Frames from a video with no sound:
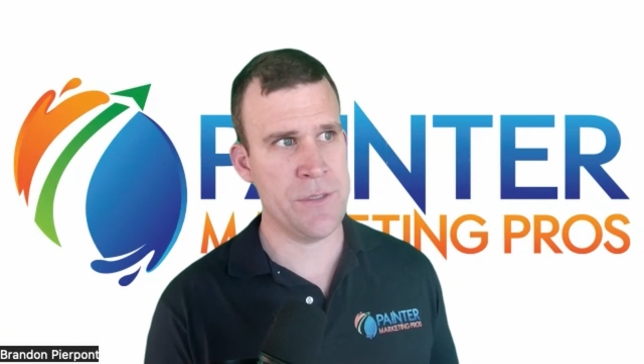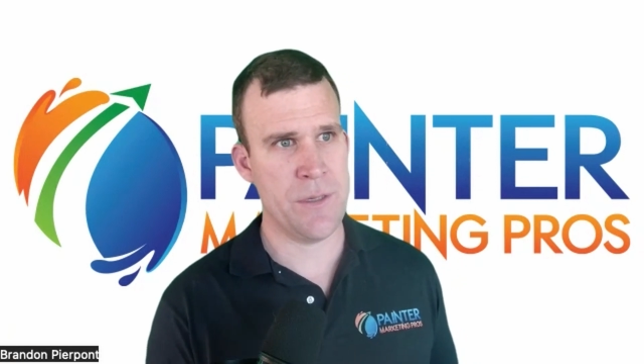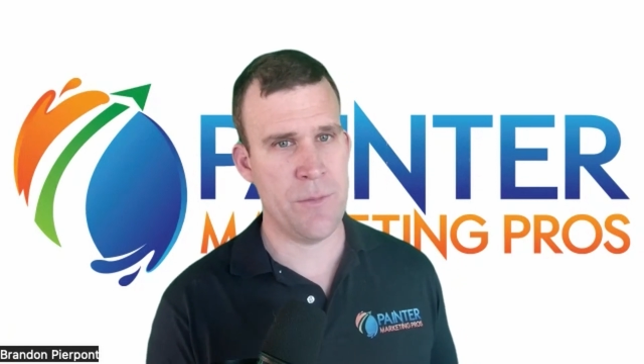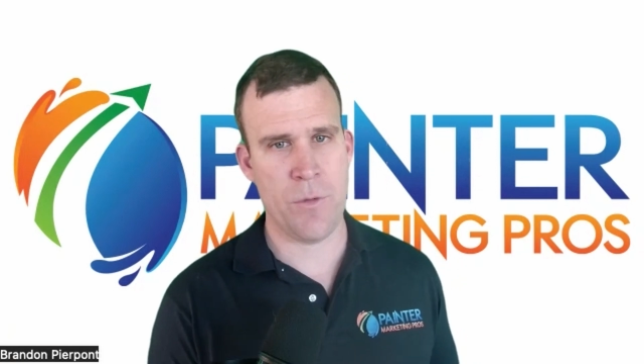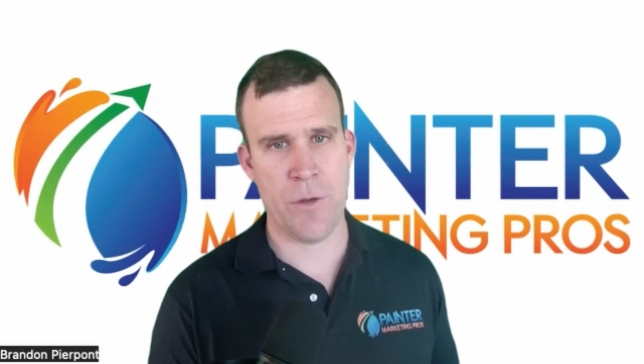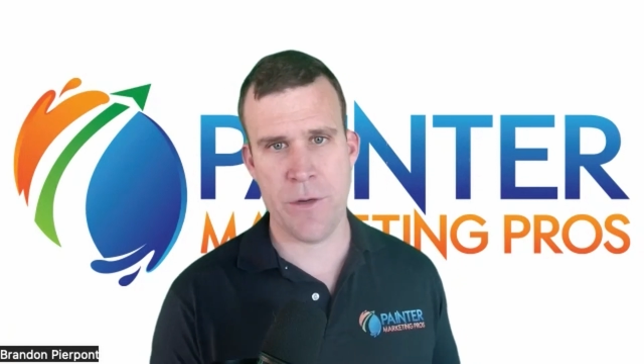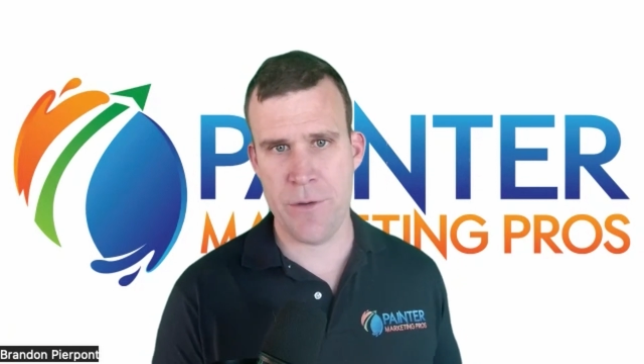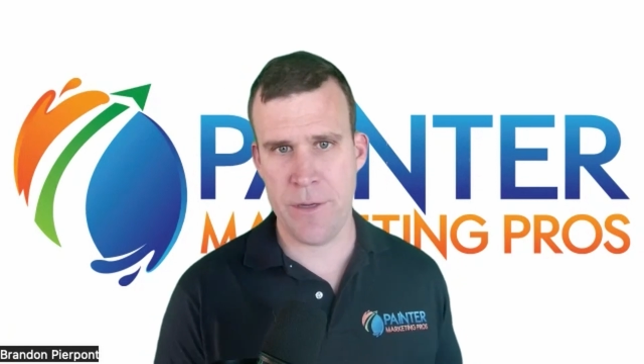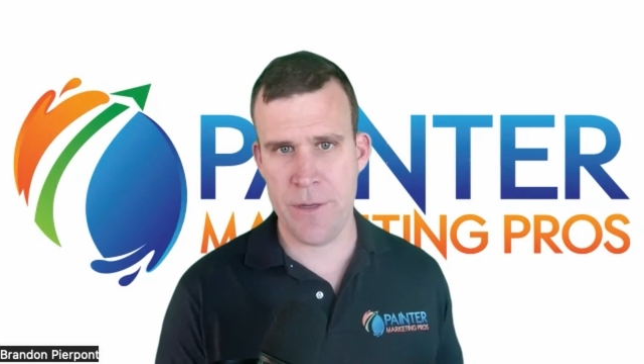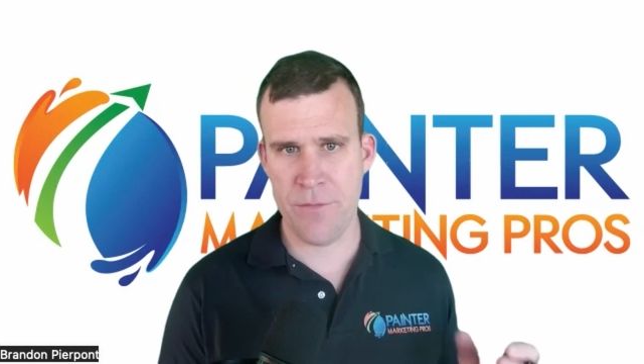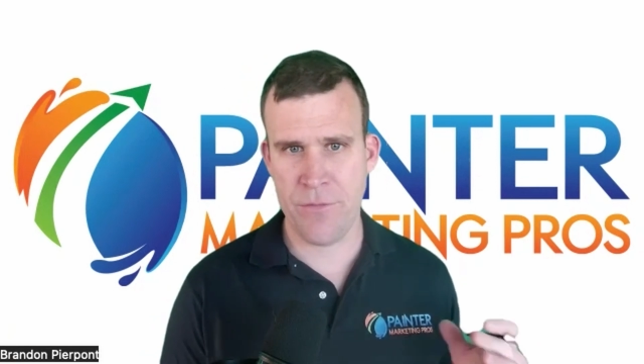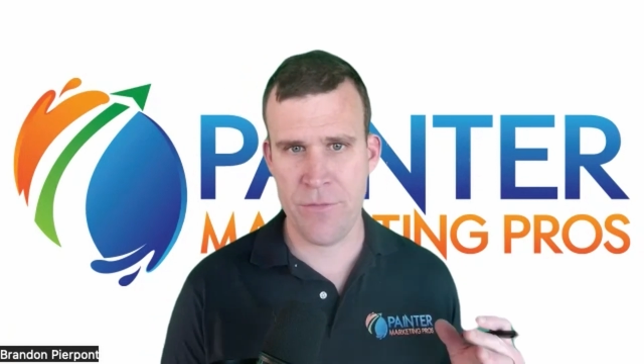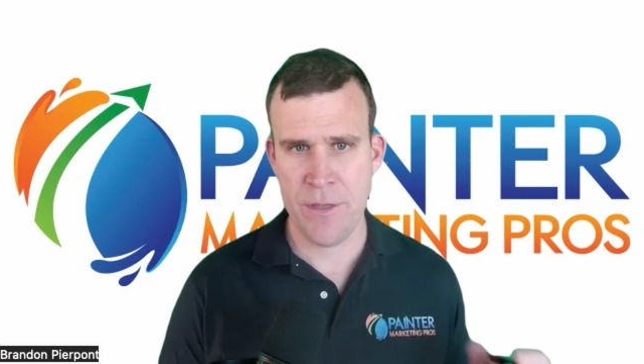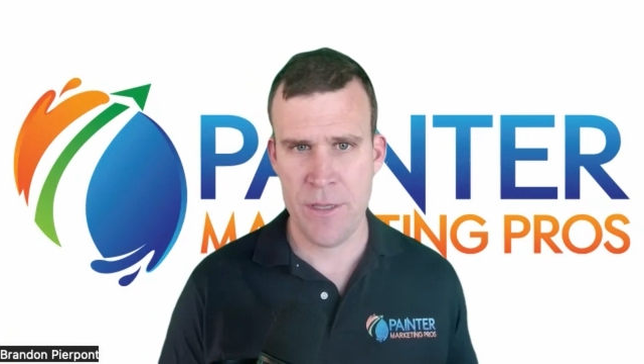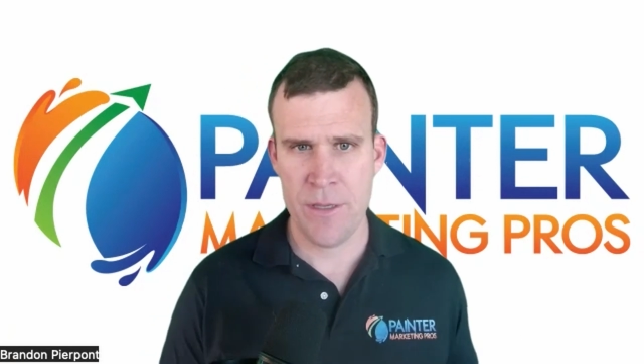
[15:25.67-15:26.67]
and I'm wondering
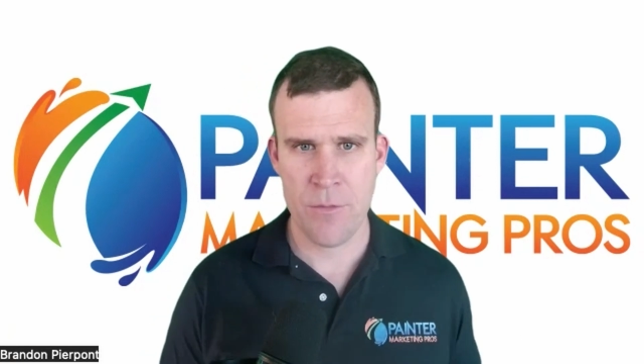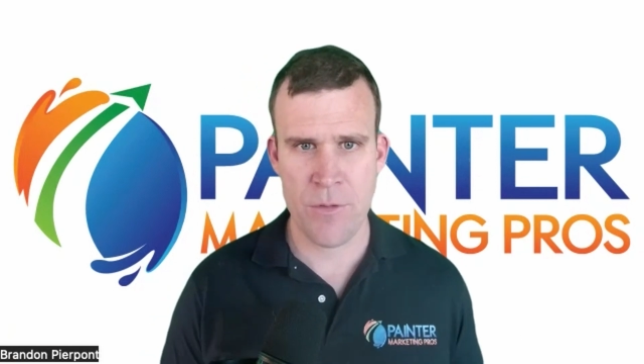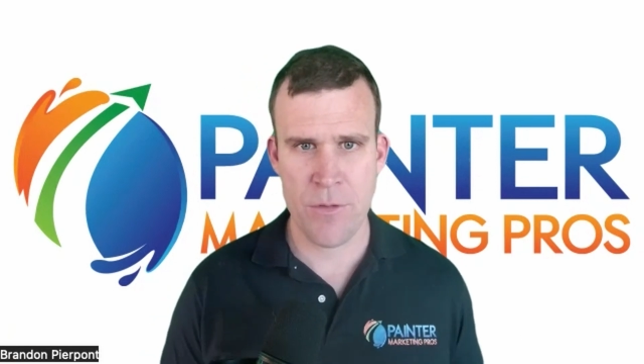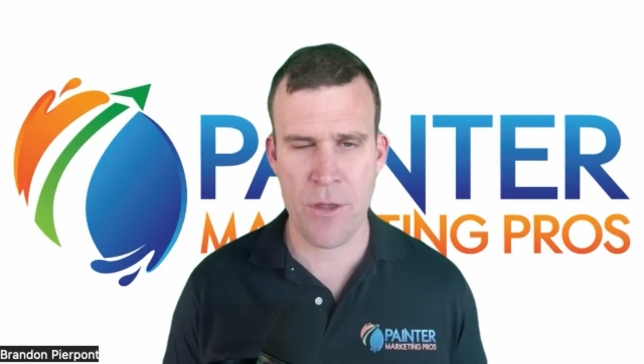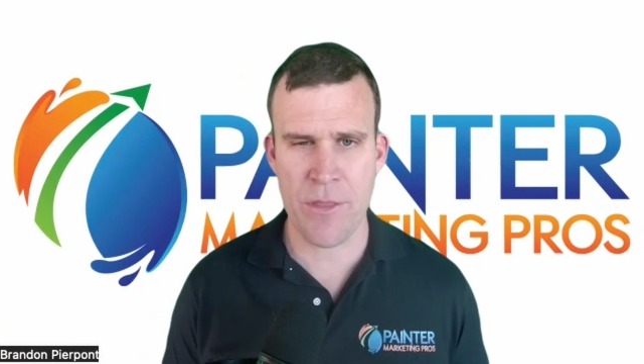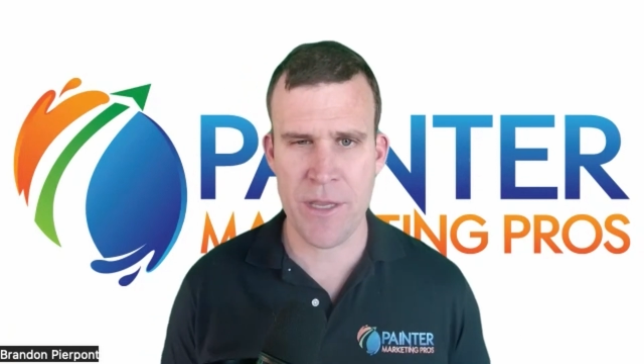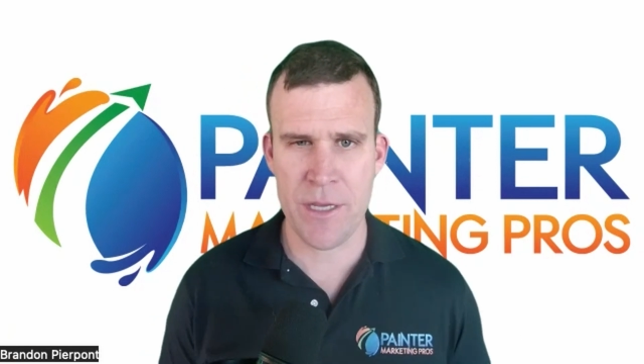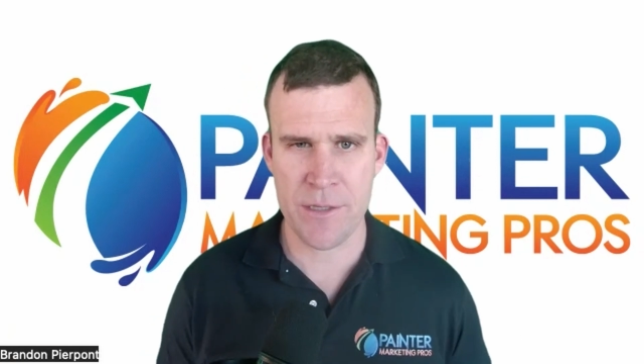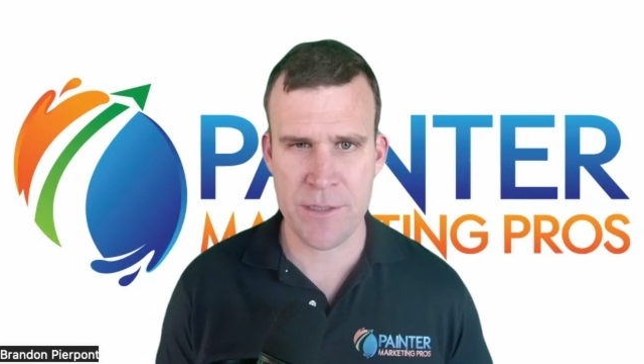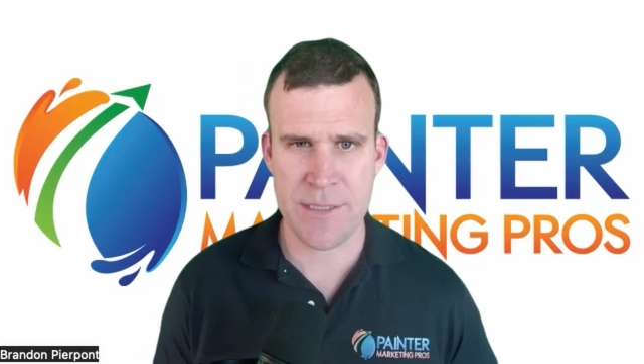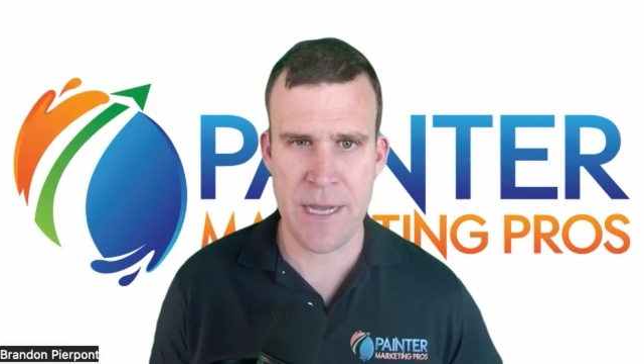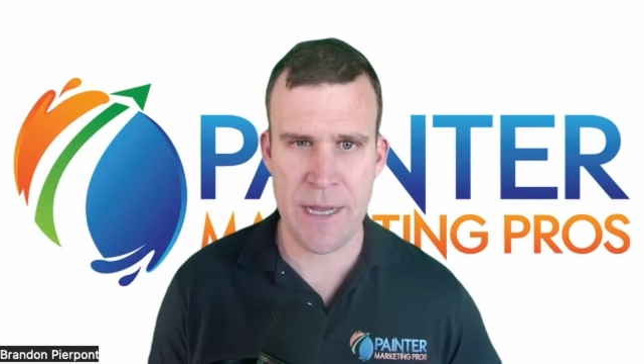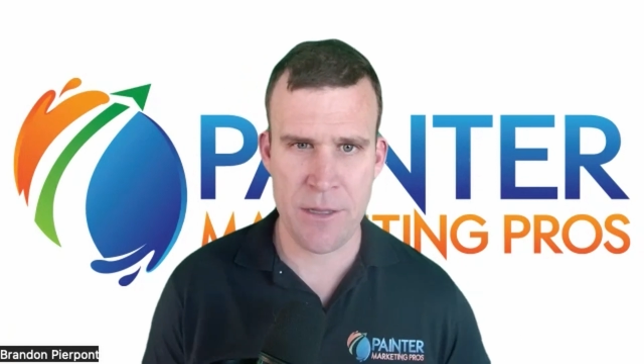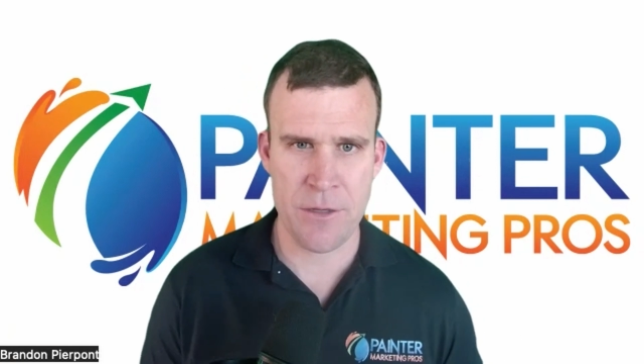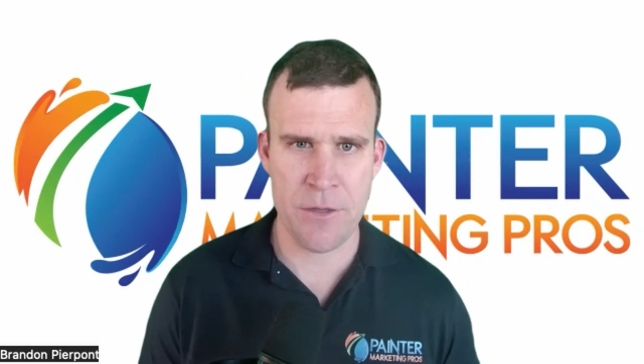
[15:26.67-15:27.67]
if with all the young
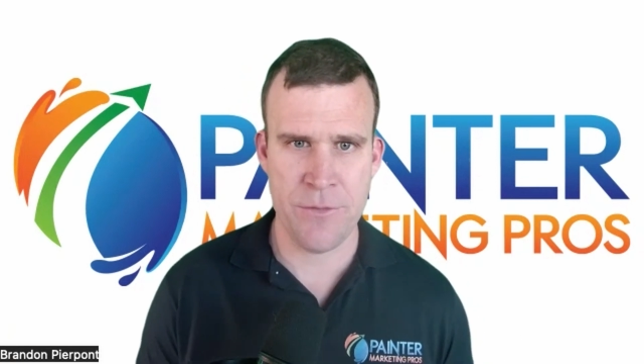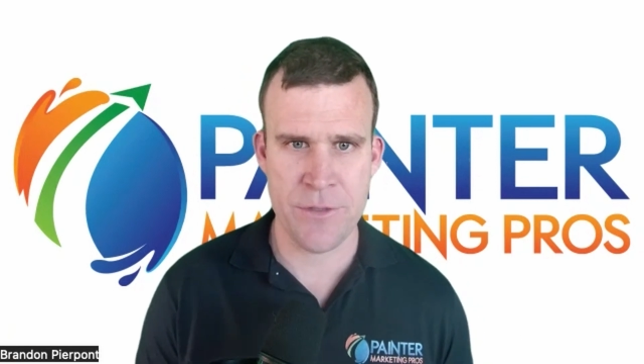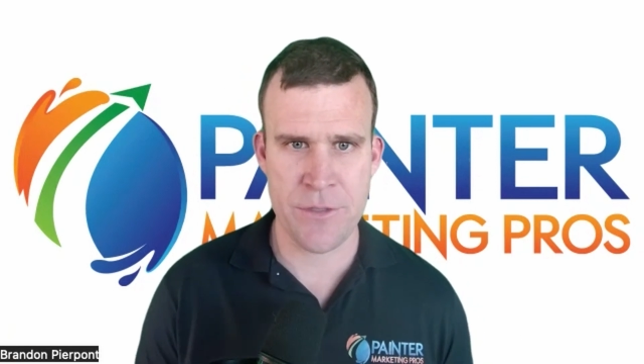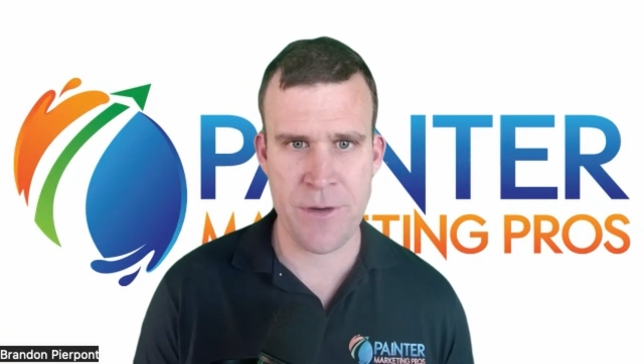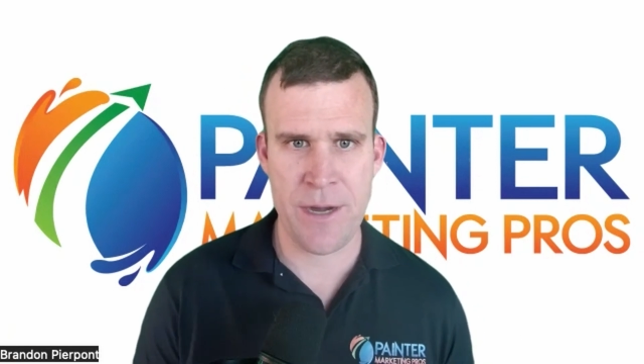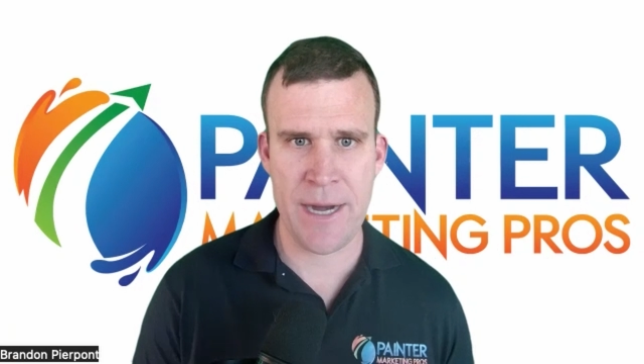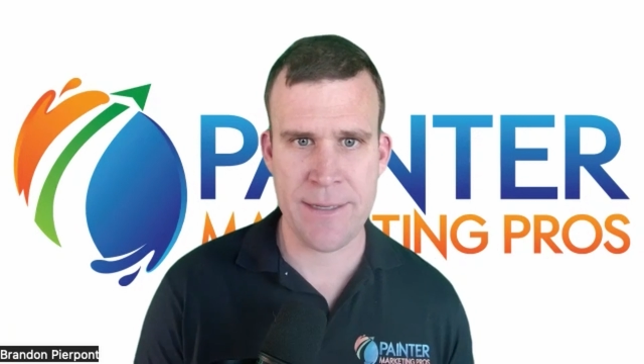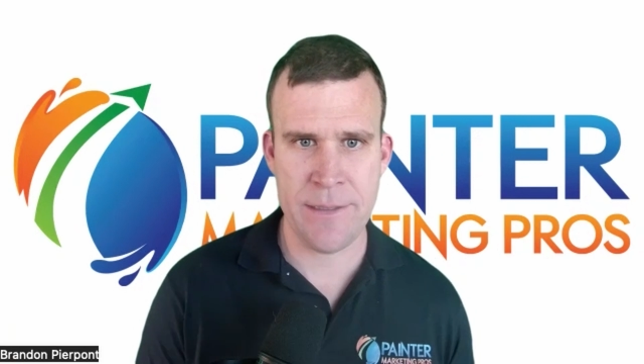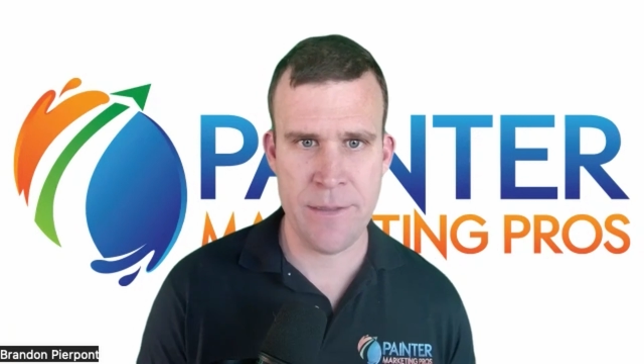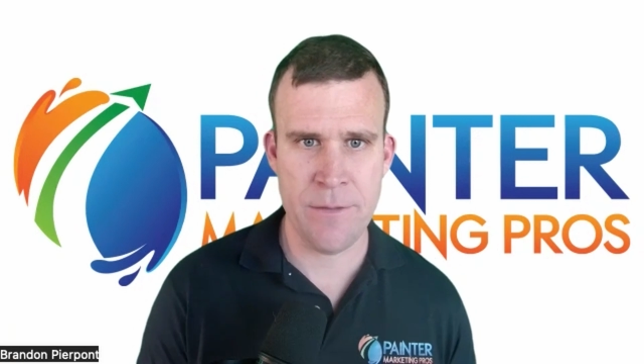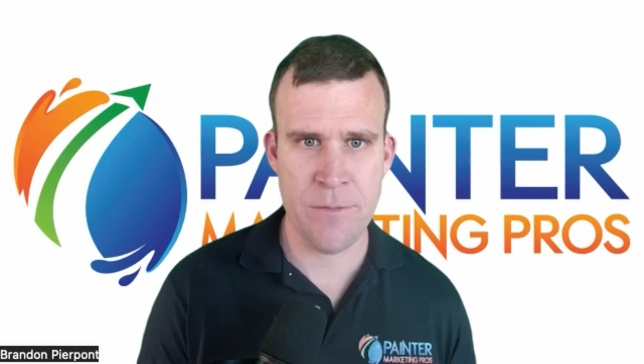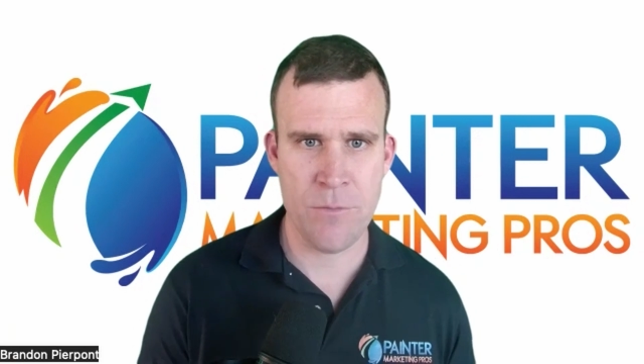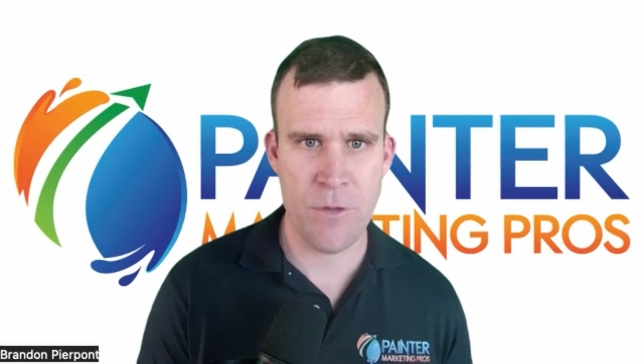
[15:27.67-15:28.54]
talent you've attracted,